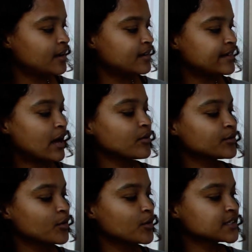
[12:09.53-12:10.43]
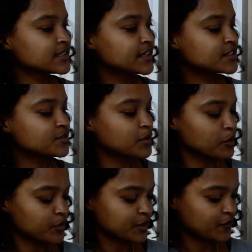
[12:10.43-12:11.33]
Now the horse likes to run
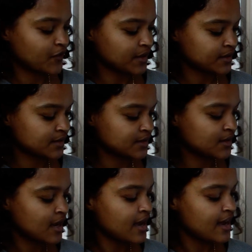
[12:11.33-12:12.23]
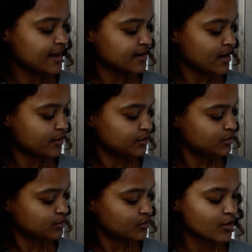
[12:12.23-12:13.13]
with his friends. And now
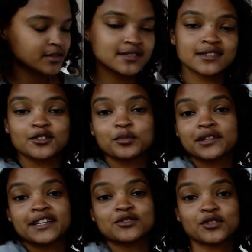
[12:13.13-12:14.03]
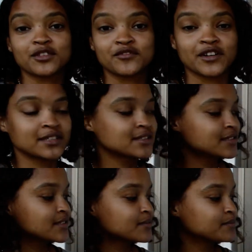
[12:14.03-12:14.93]
unicorn still plays with the
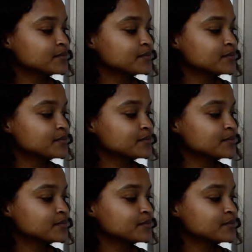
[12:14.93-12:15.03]
friends.